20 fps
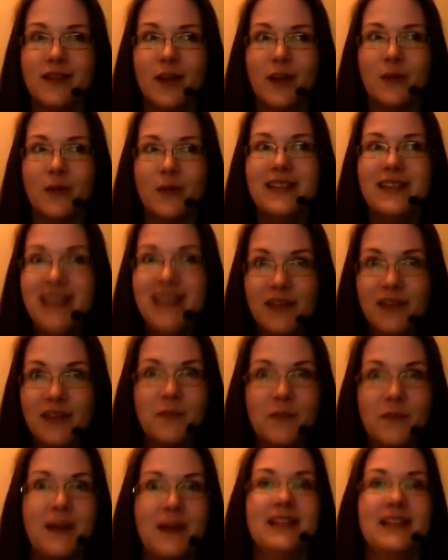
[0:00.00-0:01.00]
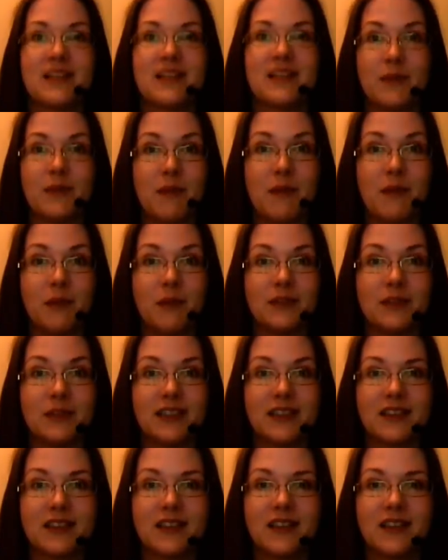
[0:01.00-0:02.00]
were never meant to be
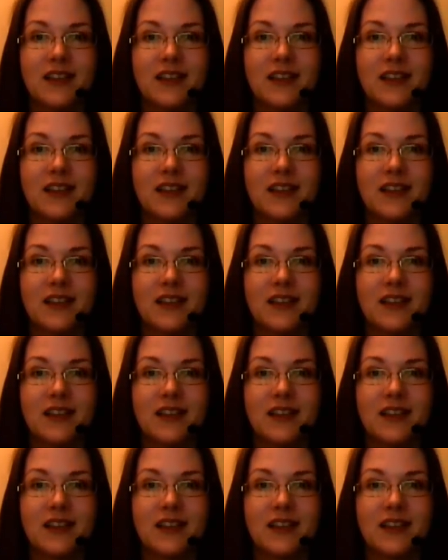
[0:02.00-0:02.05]
public.